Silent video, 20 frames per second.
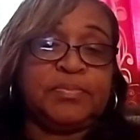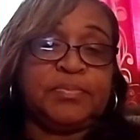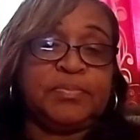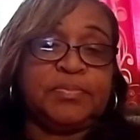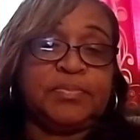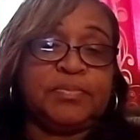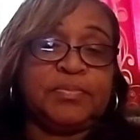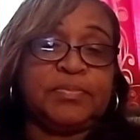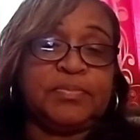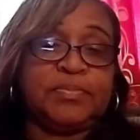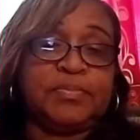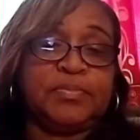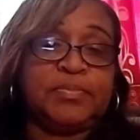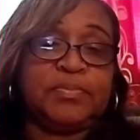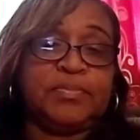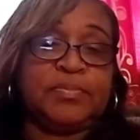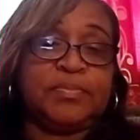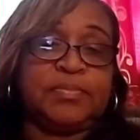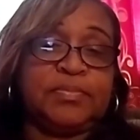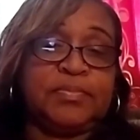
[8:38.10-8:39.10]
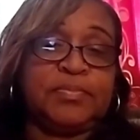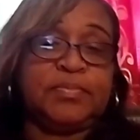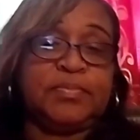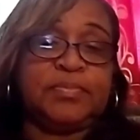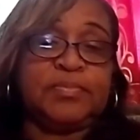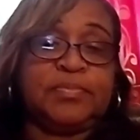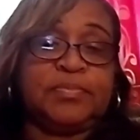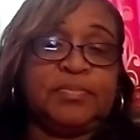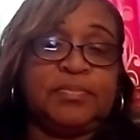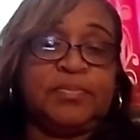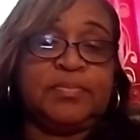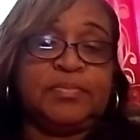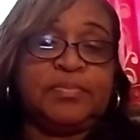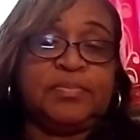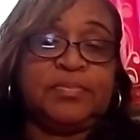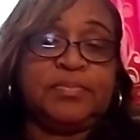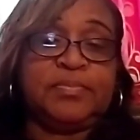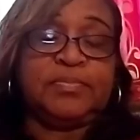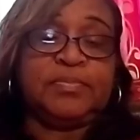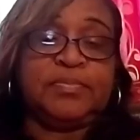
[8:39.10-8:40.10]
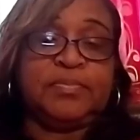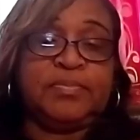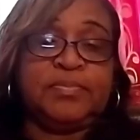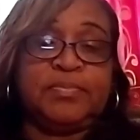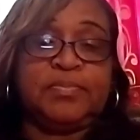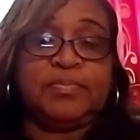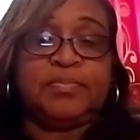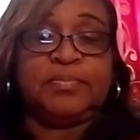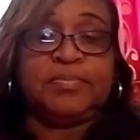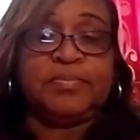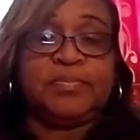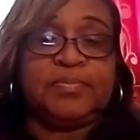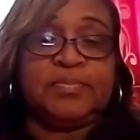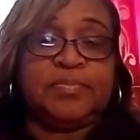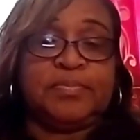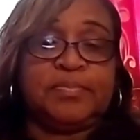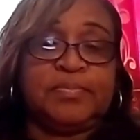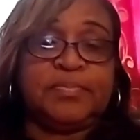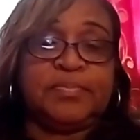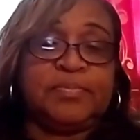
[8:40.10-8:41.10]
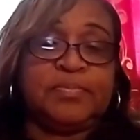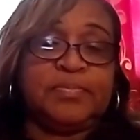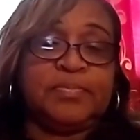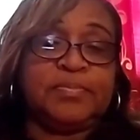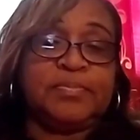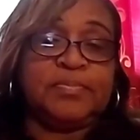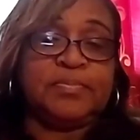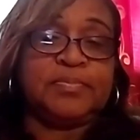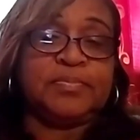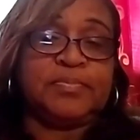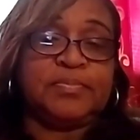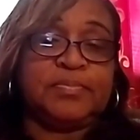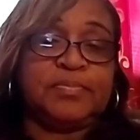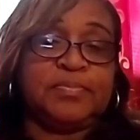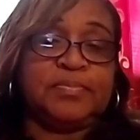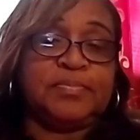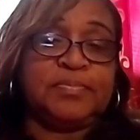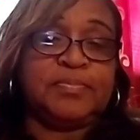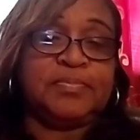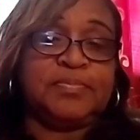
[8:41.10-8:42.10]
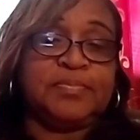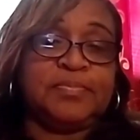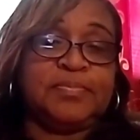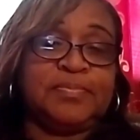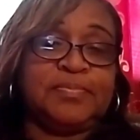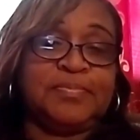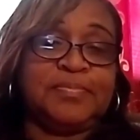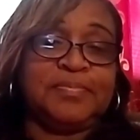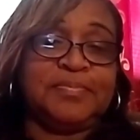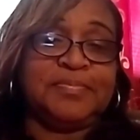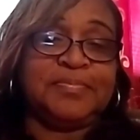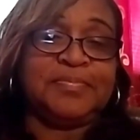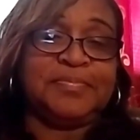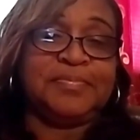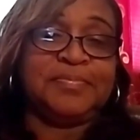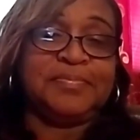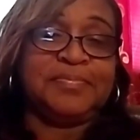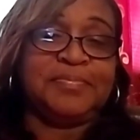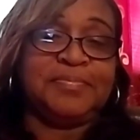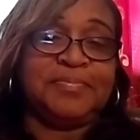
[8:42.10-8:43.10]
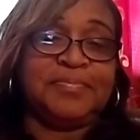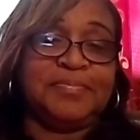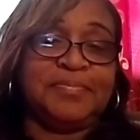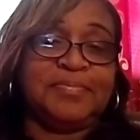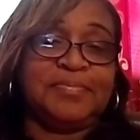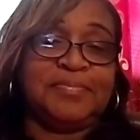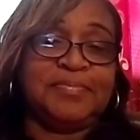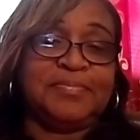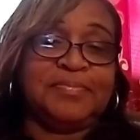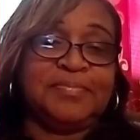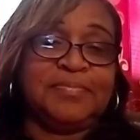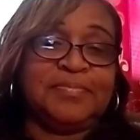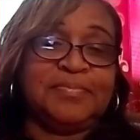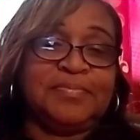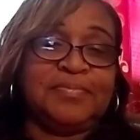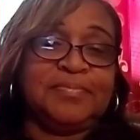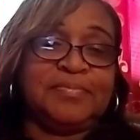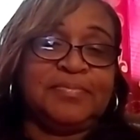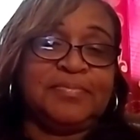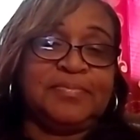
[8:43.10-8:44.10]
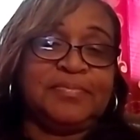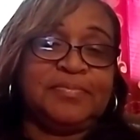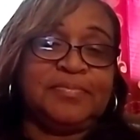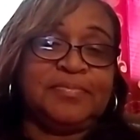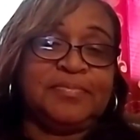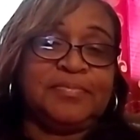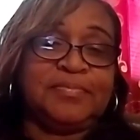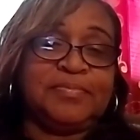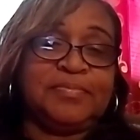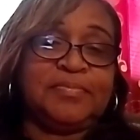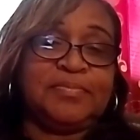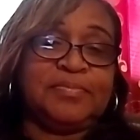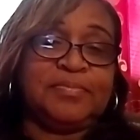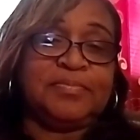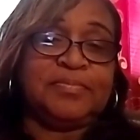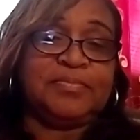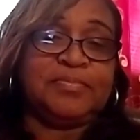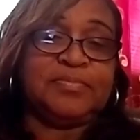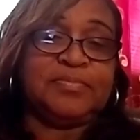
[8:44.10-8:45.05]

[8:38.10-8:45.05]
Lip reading: [no speech]